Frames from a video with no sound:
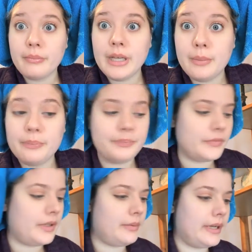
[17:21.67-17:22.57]
Beep.
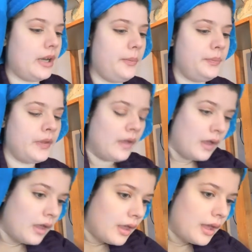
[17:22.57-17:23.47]
There we go.
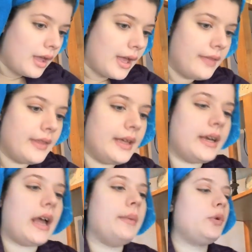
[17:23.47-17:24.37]
And
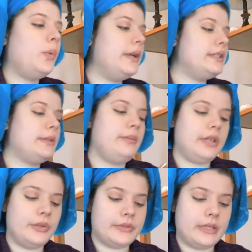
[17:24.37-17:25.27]
then I'm going to be
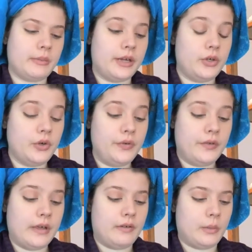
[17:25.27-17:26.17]
using my new
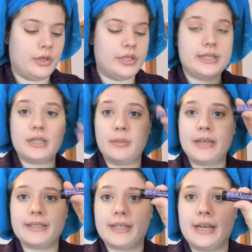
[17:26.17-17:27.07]
favorite, which is the
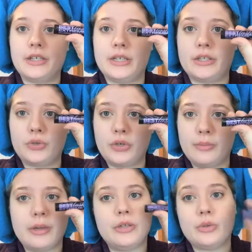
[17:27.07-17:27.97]
Best Lash
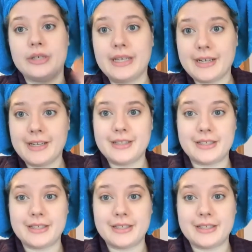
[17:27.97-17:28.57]
Extreme by Jordana.